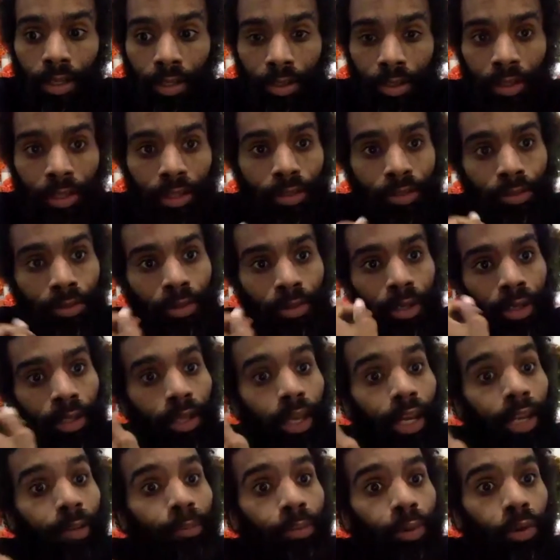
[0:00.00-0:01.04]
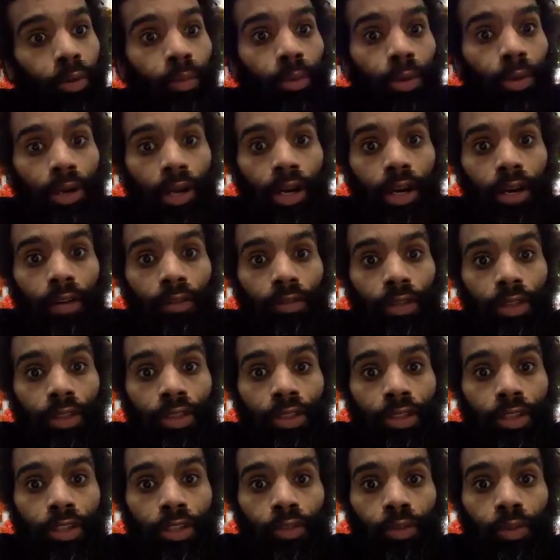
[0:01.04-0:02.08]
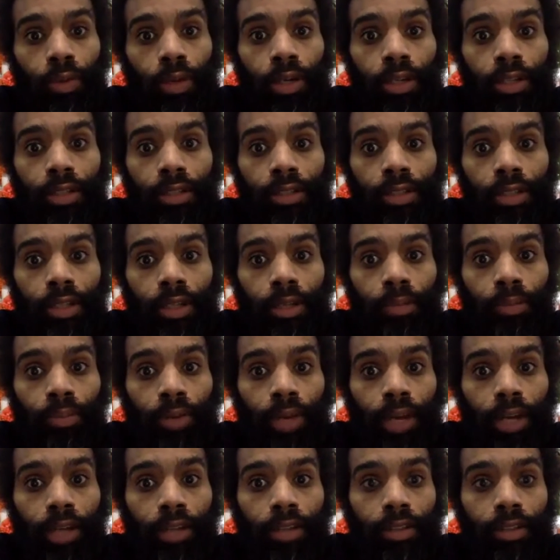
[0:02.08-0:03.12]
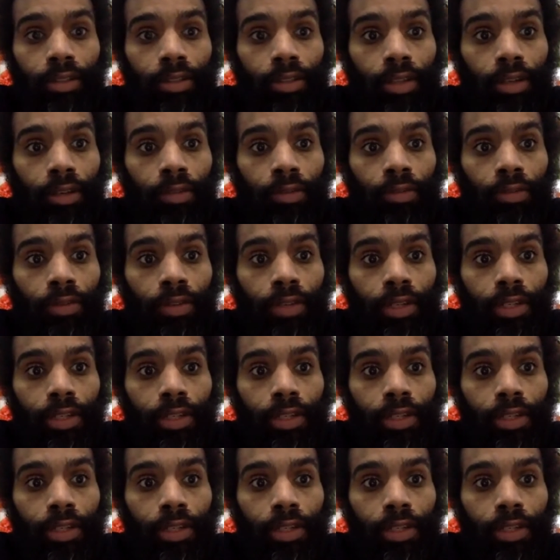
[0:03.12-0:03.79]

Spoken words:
a light bulb went off that this was a practice of